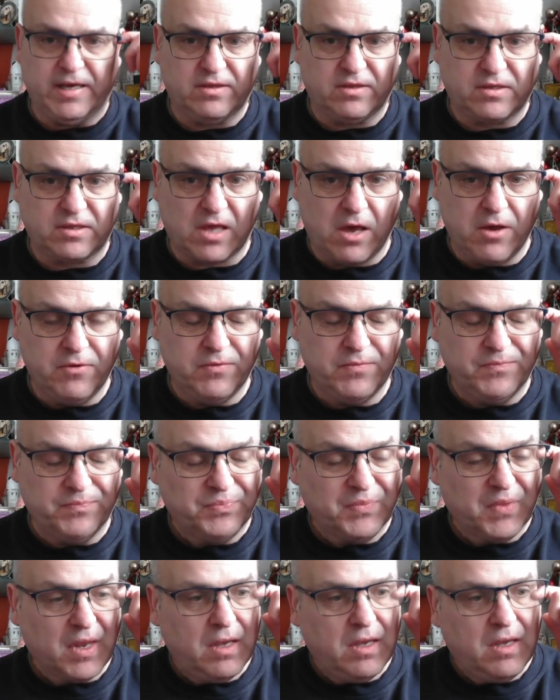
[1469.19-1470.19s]
So
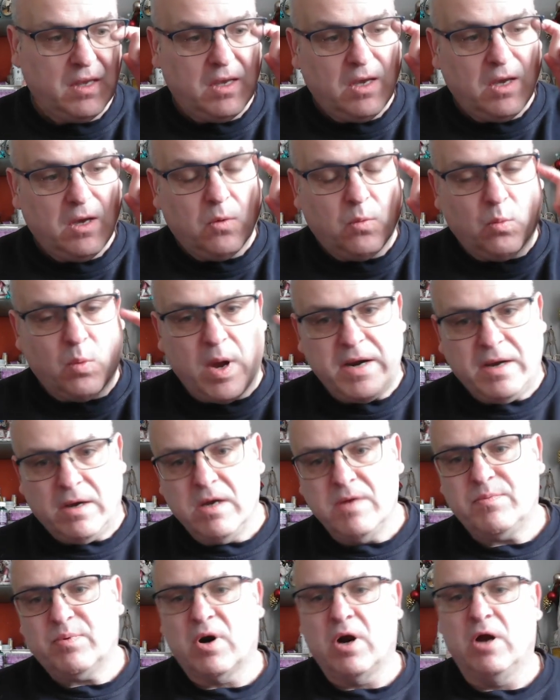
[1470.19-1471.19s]
when I
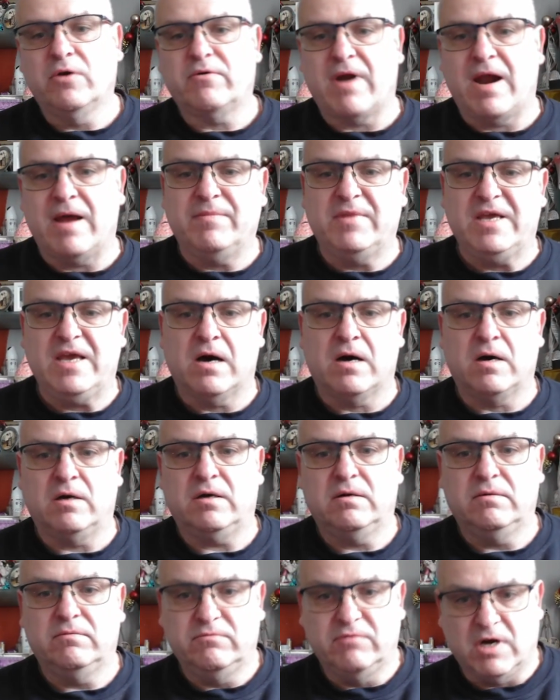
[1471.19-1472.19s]
program the
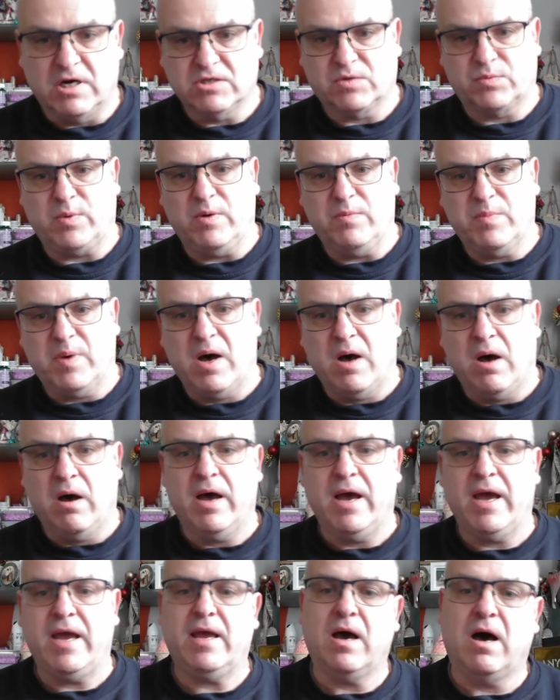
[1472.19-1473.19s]
Raspberry
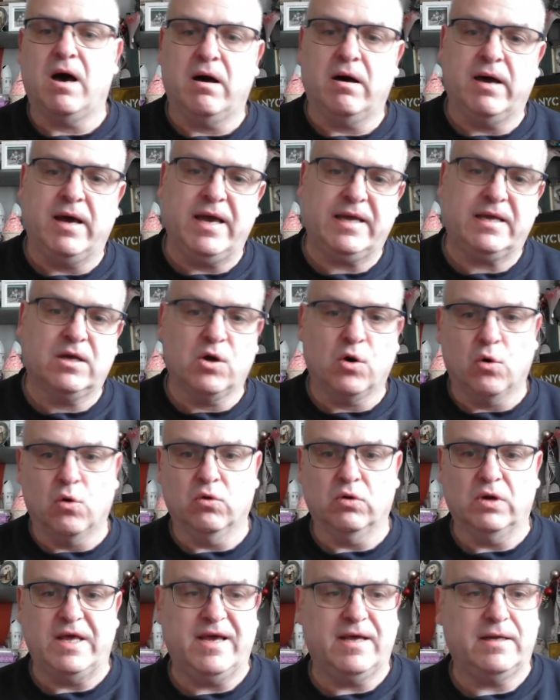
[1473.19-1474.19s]
Pi, I
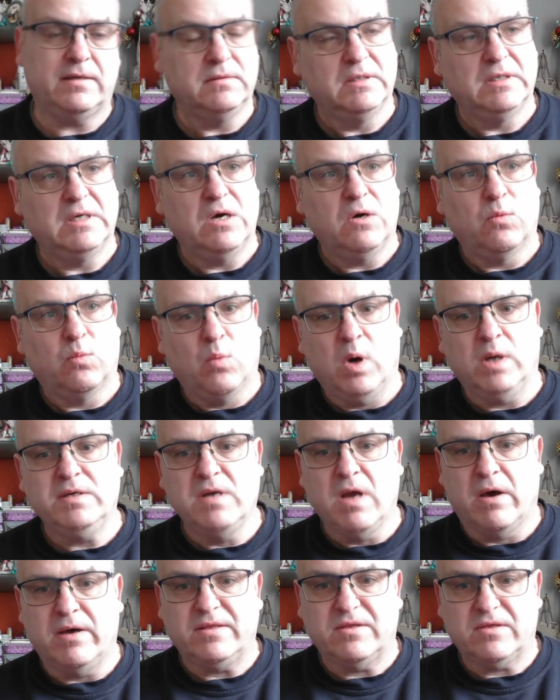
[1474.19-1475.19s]
call it
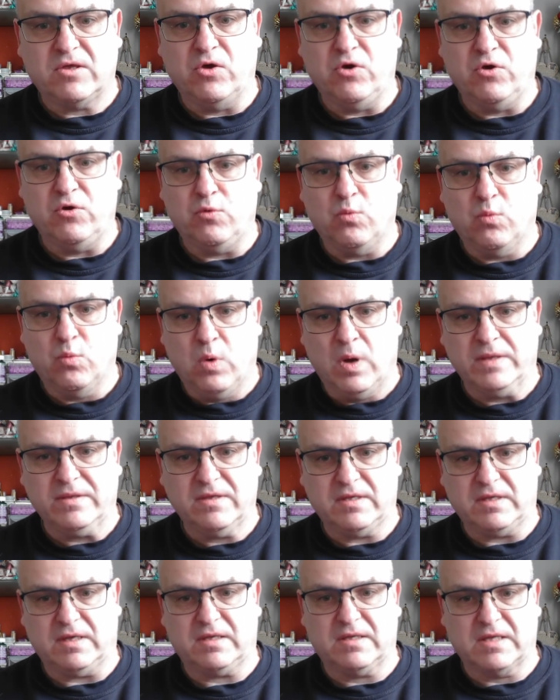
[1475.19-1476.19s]

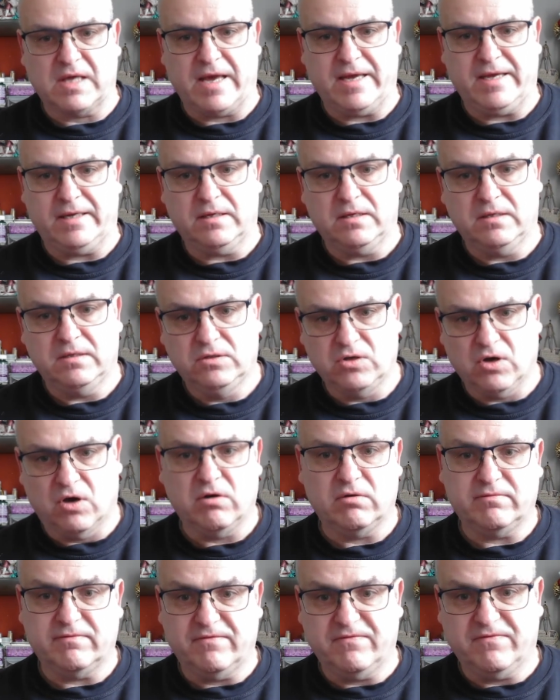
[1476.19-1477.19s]

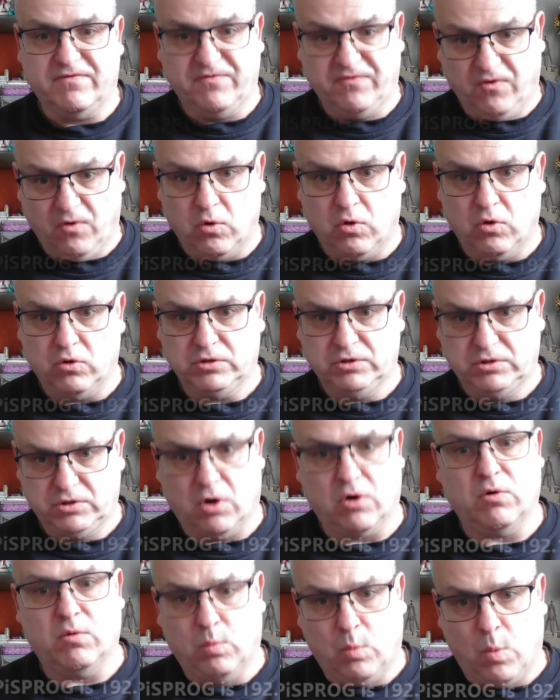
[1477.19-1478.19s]

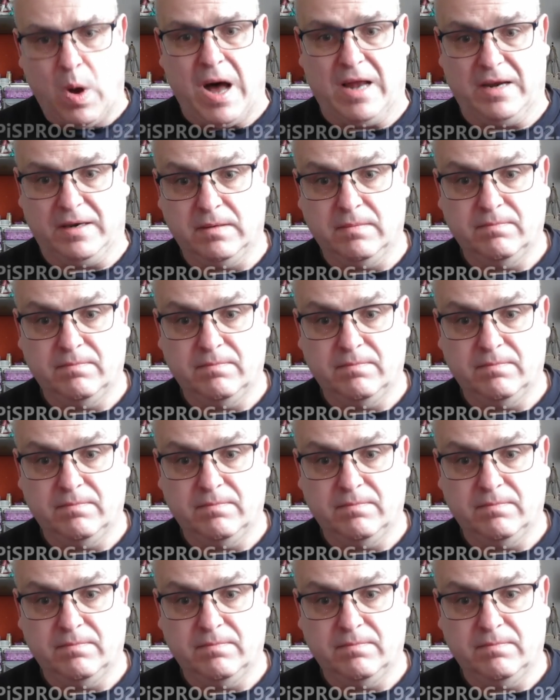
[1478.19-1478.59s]
192.168.4.1,